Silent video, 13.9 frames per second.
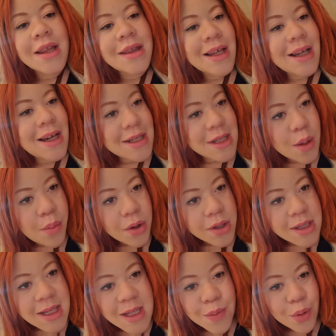the
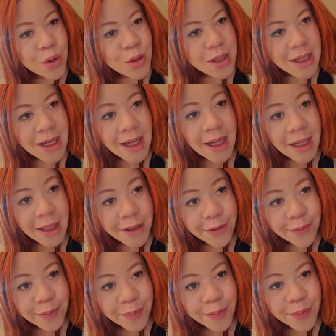letterbox he's posted it
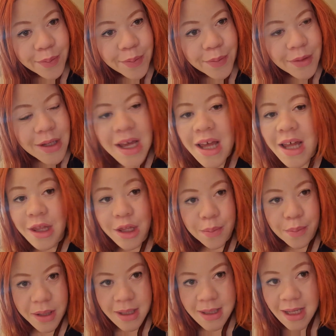in, the
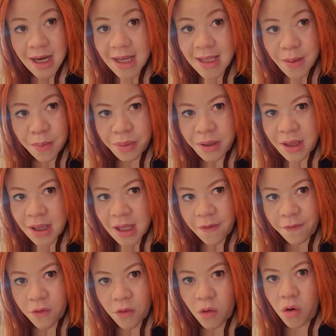person hasn't been there
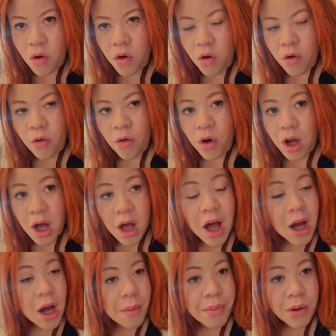for a
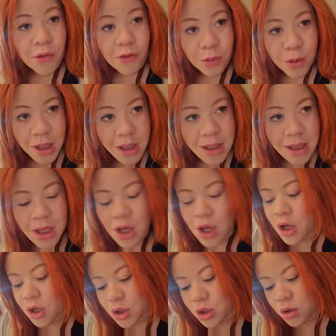couple of weeks.
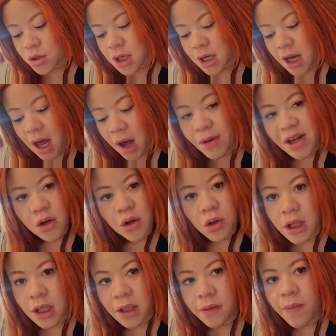So today I went
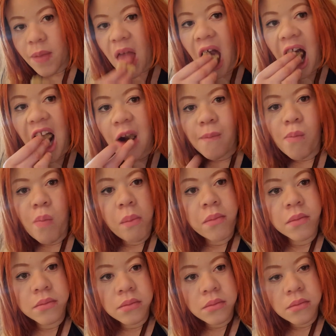knocking
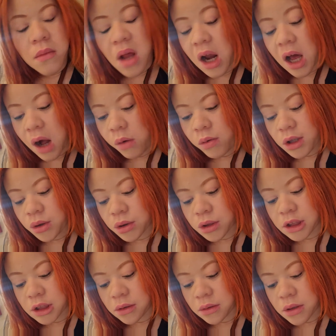
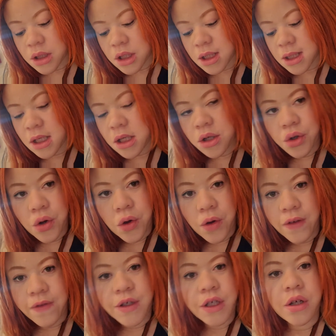to see, you know,
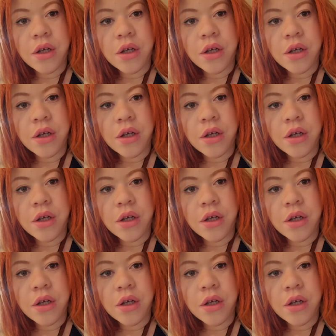if